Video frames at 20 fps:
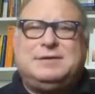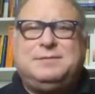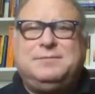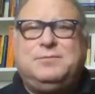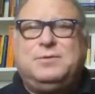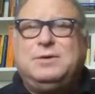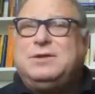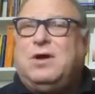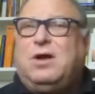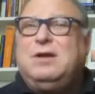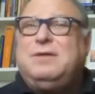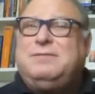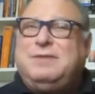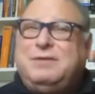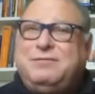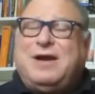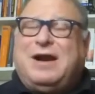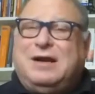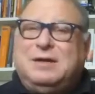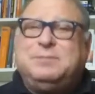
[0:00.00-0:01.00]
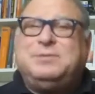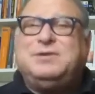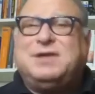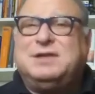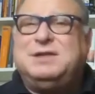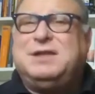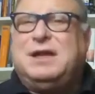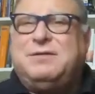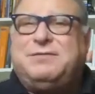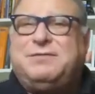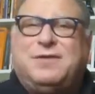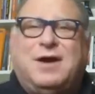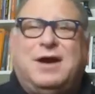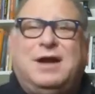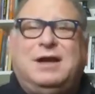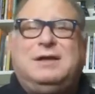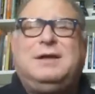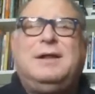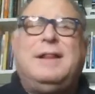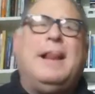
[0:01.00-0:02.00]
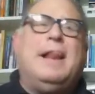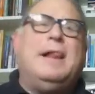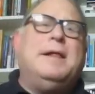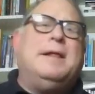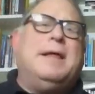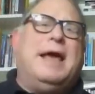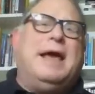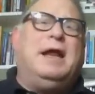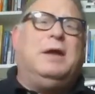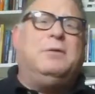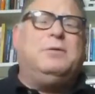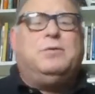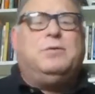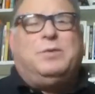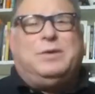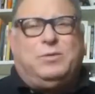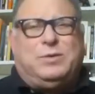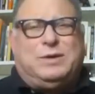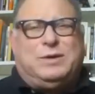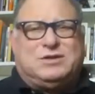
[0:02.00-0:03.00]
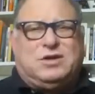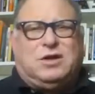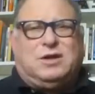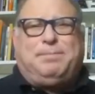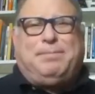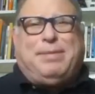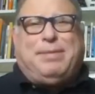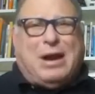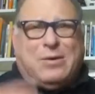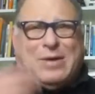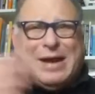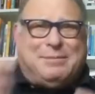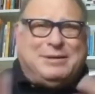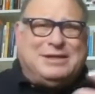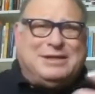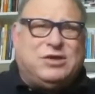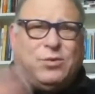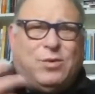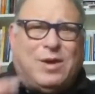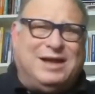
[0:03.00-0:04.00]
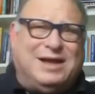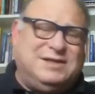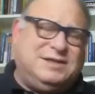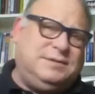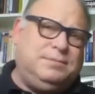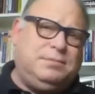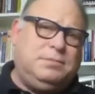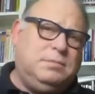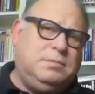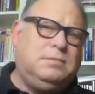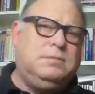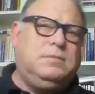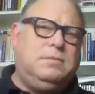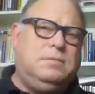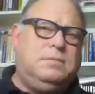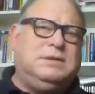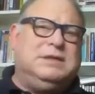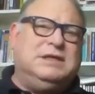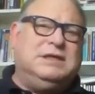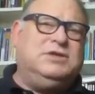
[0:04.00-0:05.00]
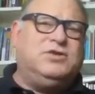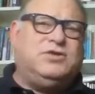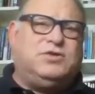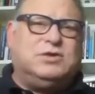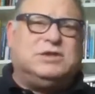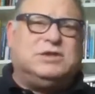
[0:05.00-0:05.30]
with all of the variables identified, and I will what's called parameterize the user